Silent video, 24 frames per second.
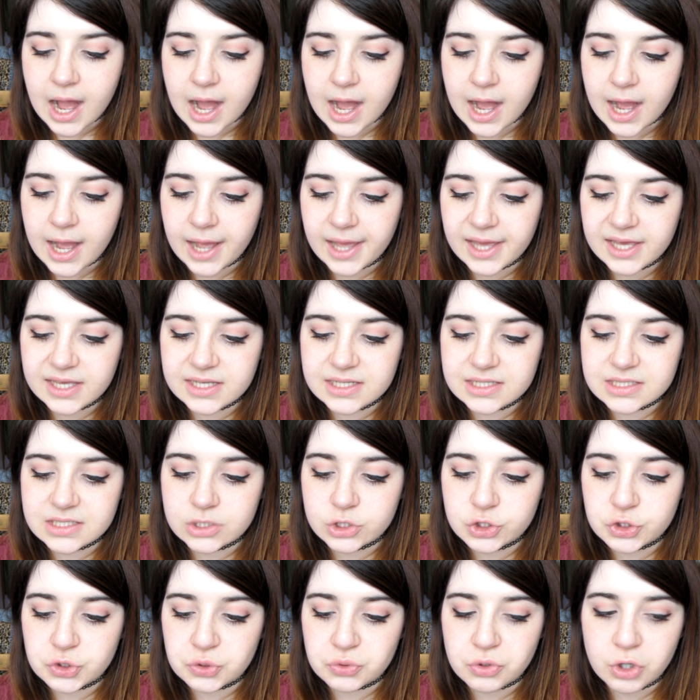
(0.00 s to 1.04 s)
Eyes
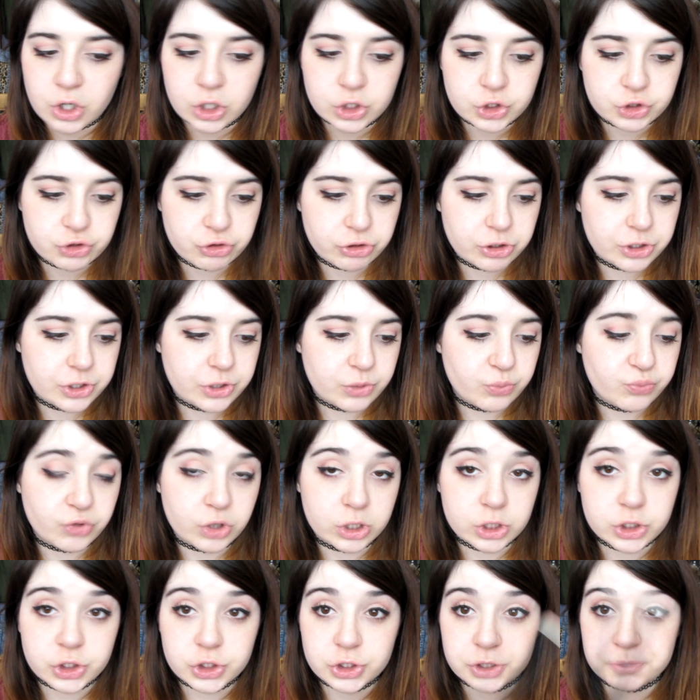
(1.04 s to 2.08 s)
200
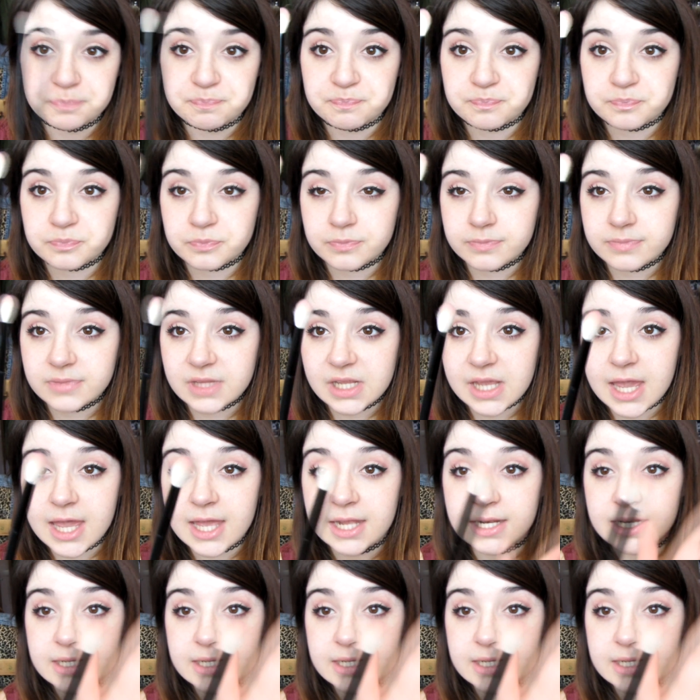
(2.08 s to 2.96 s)
brush, and